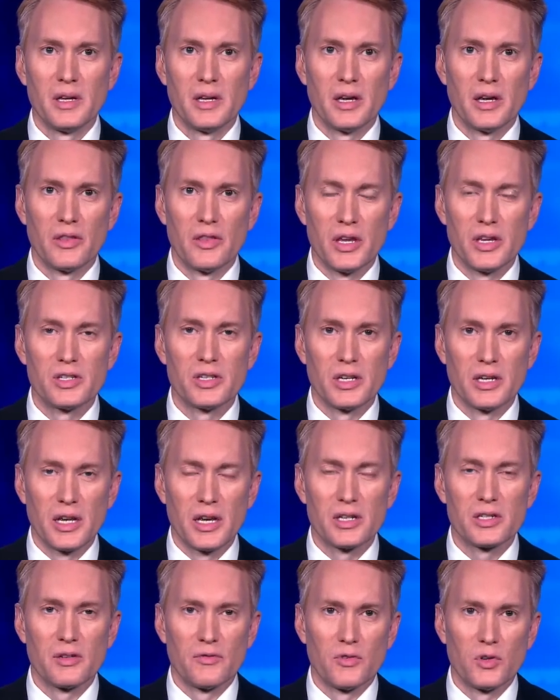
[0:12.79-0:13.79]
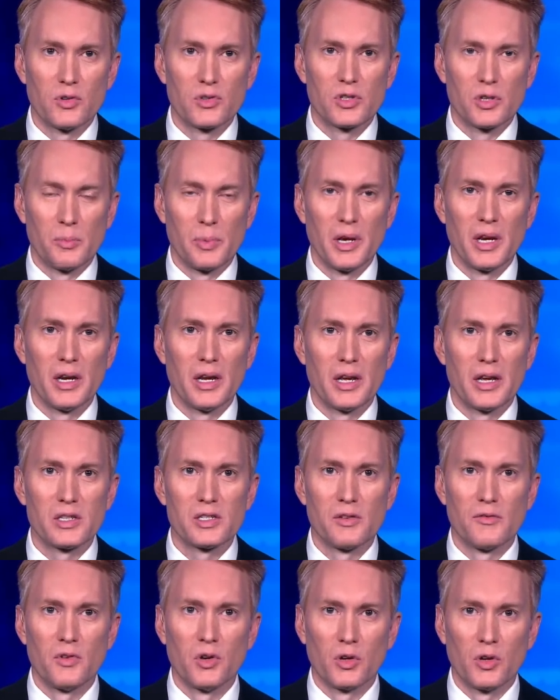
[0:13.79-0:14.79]
Uh, they said, yes, if you'll subpoena
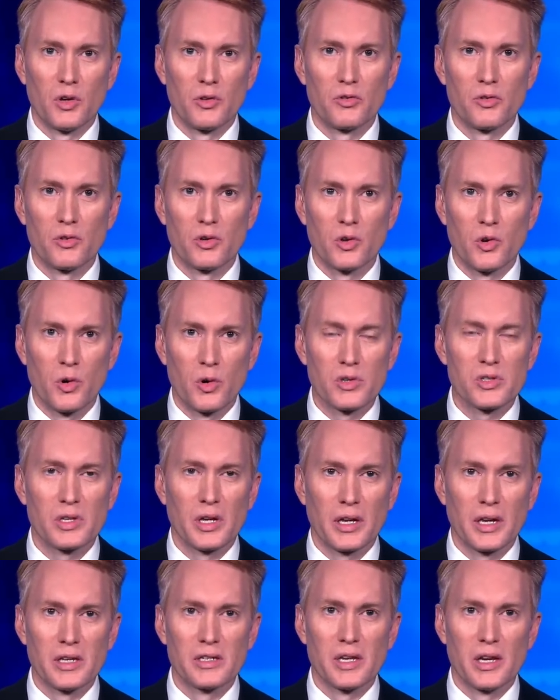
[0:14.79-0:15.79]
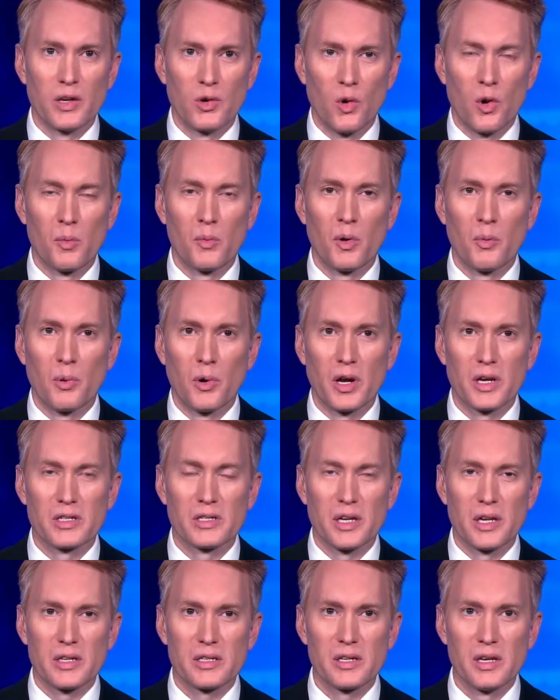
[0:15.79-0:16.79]
us, if you'll go through the courts, like as a normal
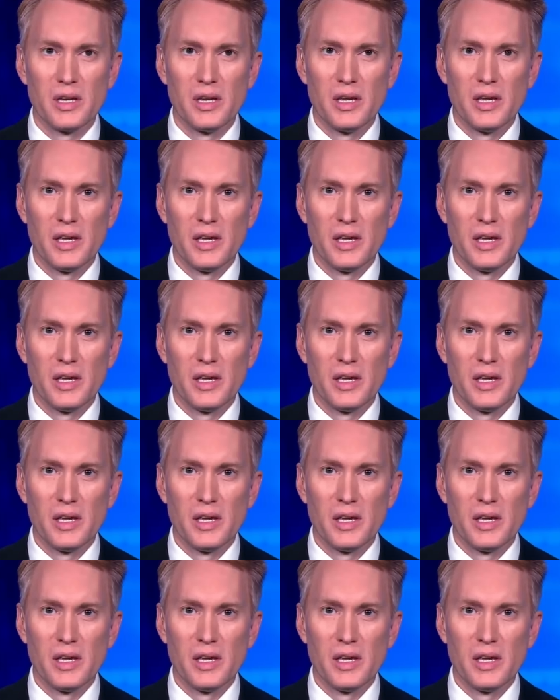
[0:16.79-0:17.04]
process.